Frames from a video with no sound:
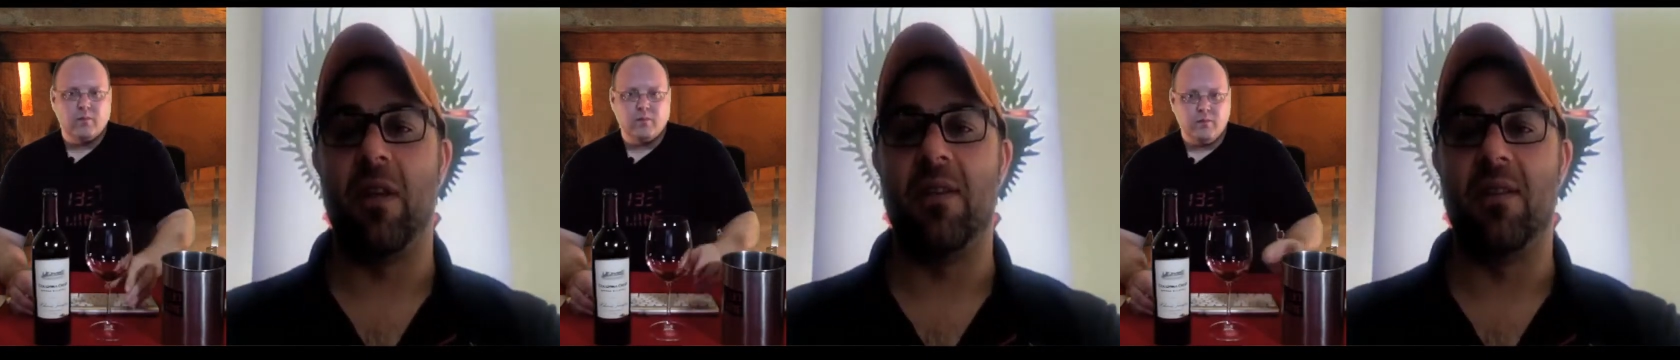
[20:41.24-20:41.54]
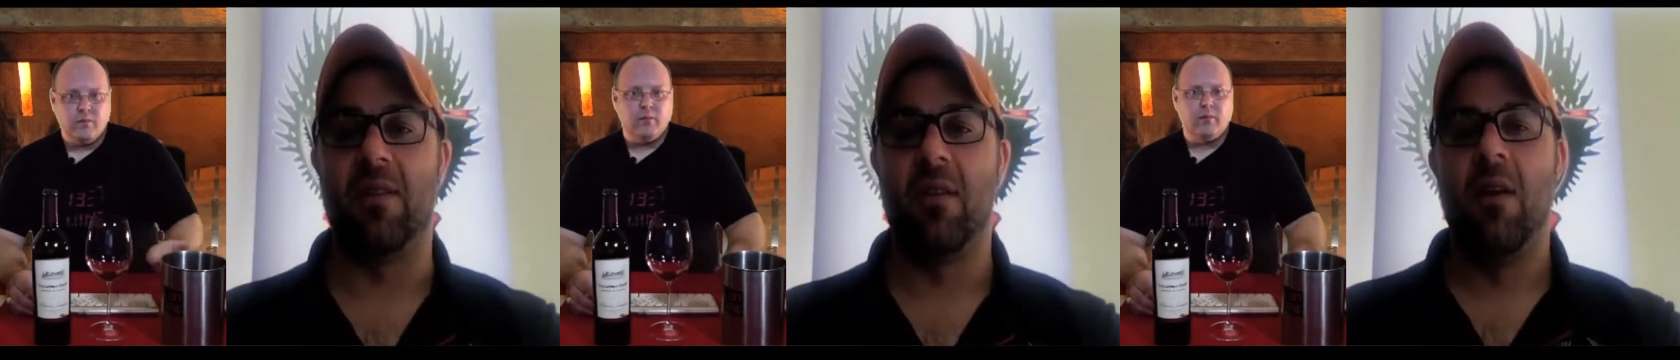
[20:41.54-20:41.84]
Speaker 1: it
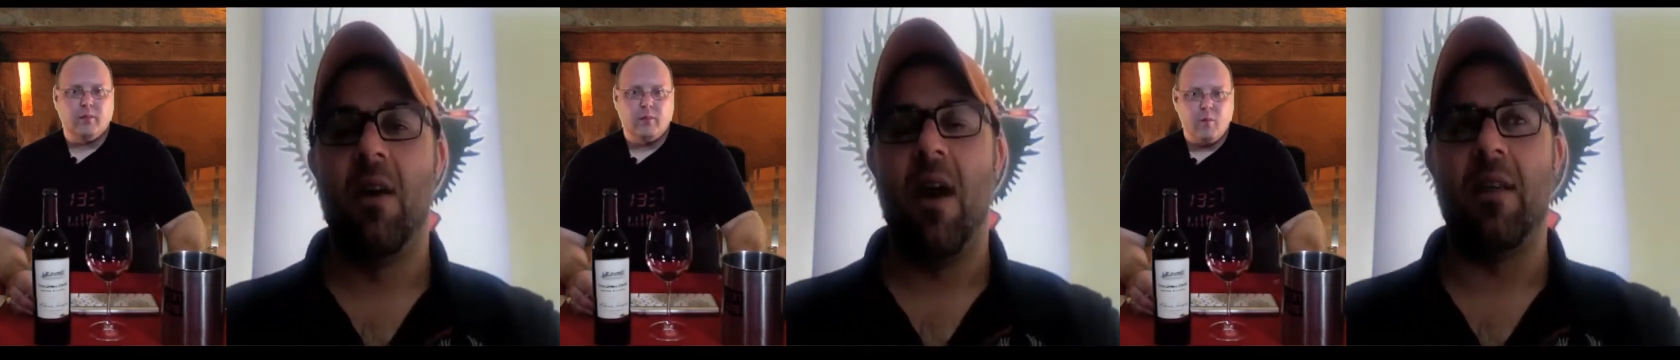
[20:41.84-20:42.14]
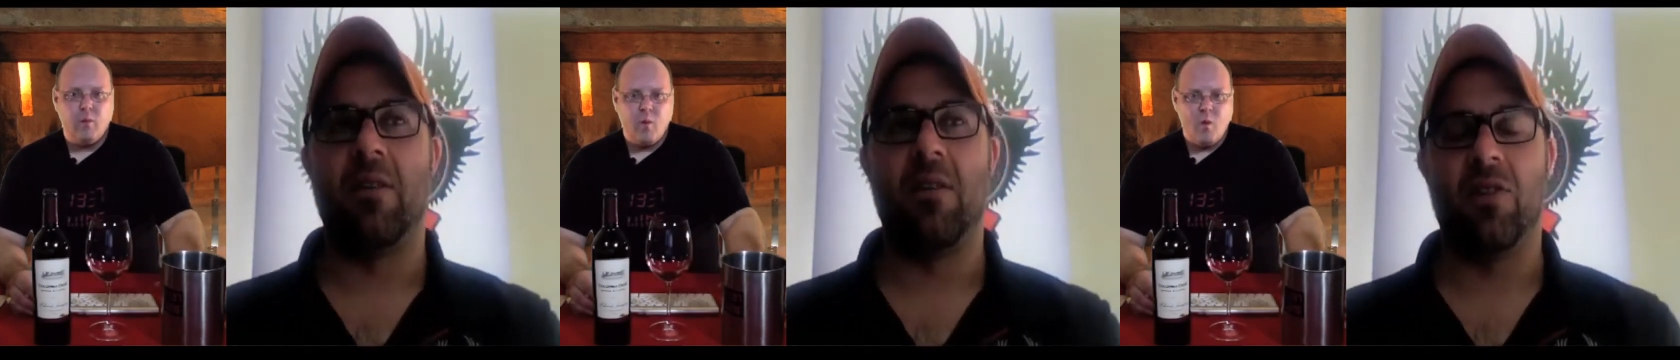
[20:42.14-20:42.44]
is
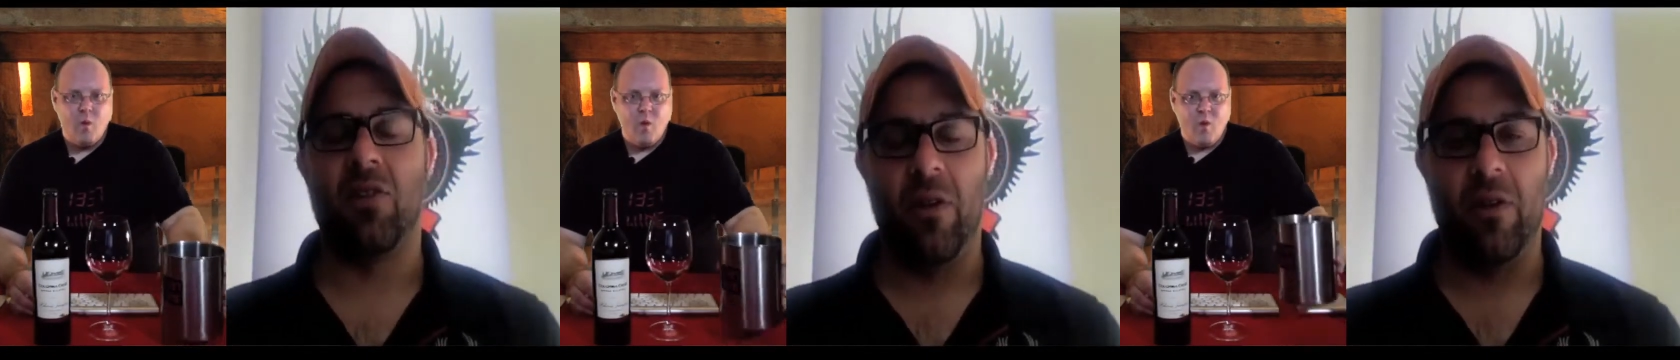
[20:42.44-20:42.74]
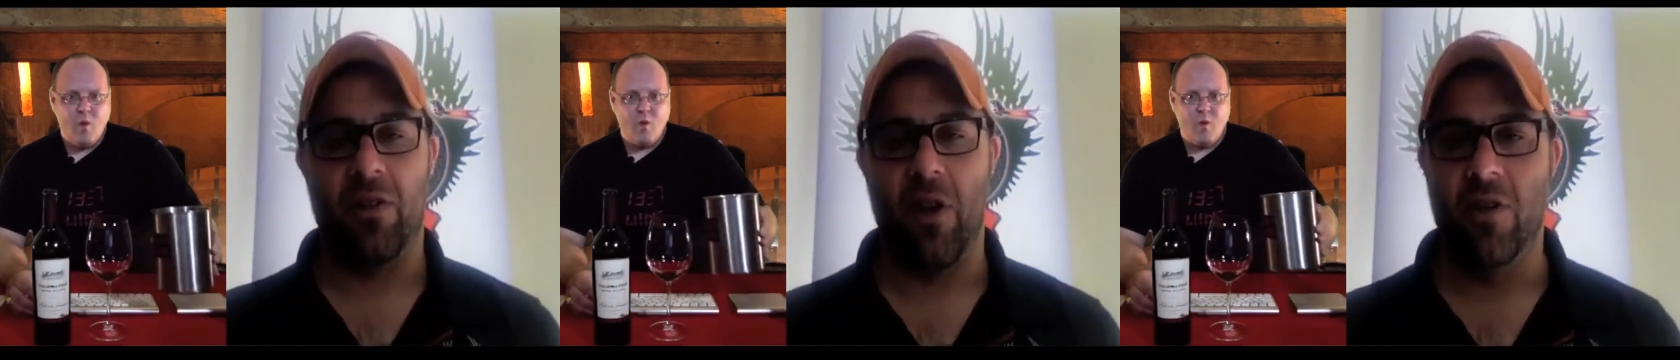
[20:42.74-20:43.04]
it's, it's
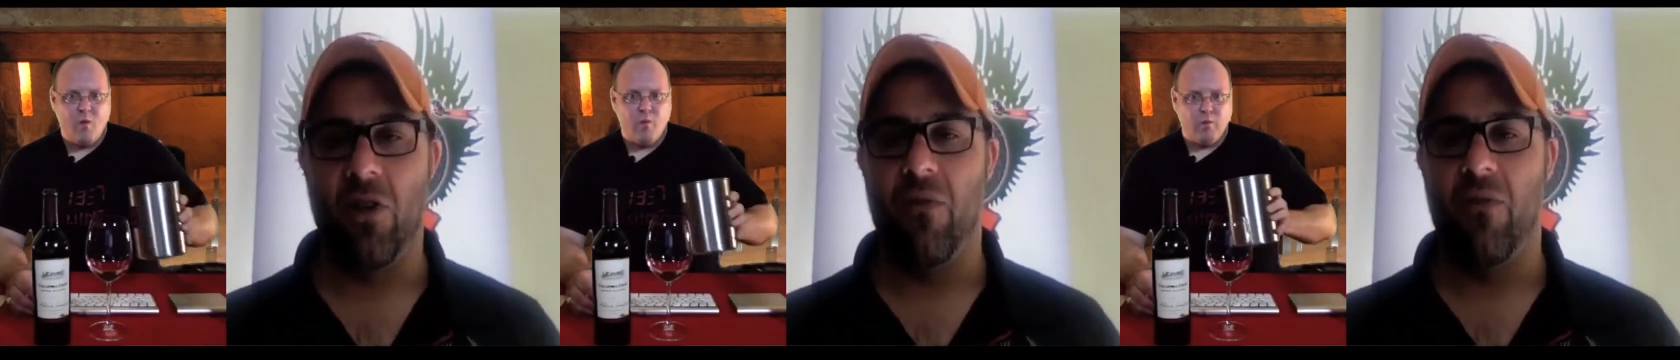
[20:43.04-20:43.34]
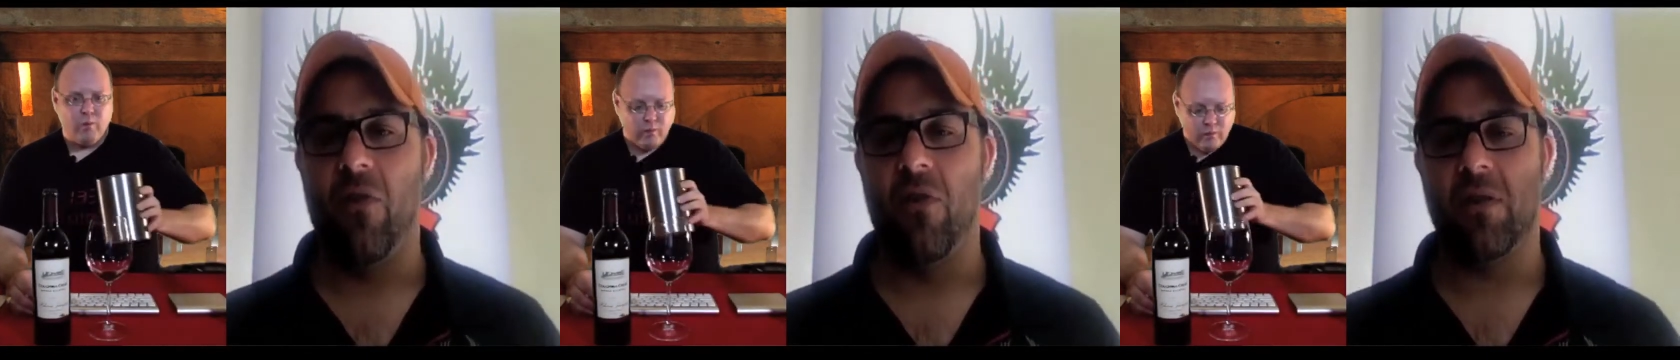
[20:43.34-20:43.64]
so so
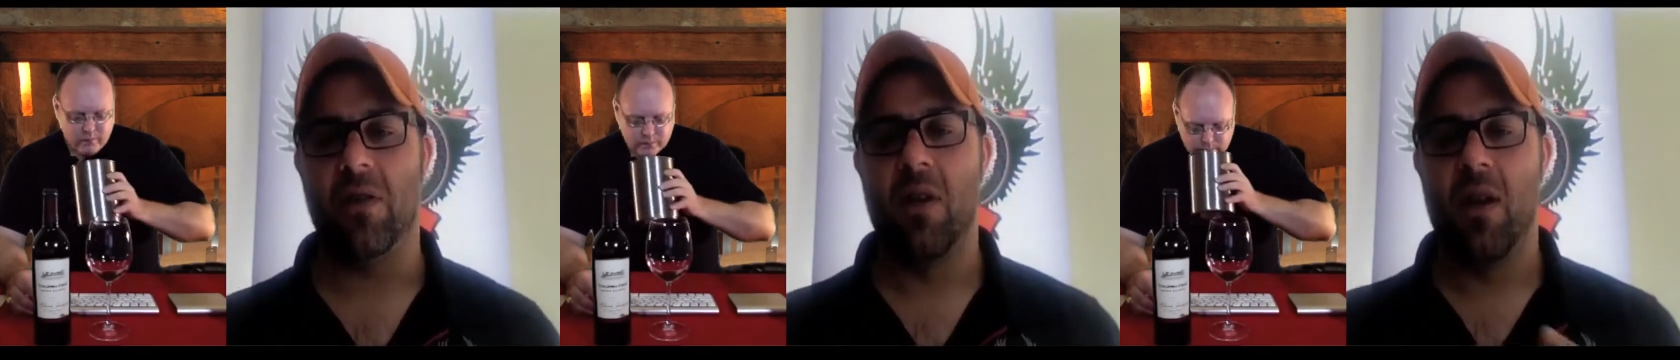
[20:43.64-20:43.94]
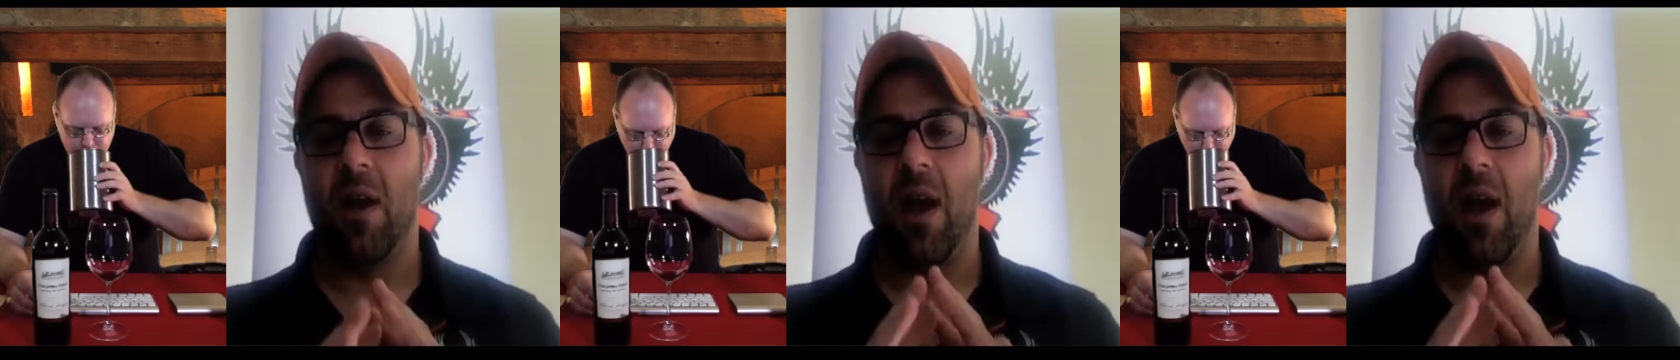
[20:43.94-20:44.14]
diverse.